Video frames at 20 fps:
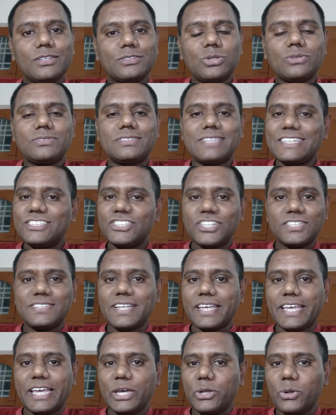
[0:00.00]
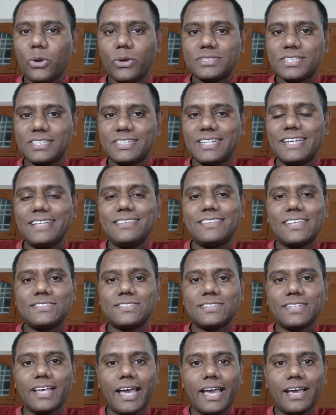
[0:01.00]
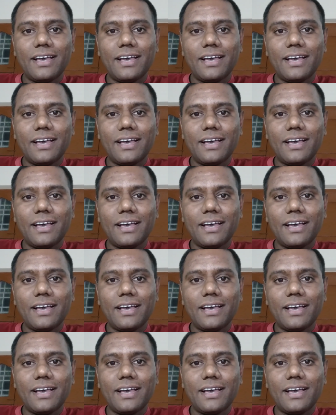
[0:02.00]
So such is the curiosity these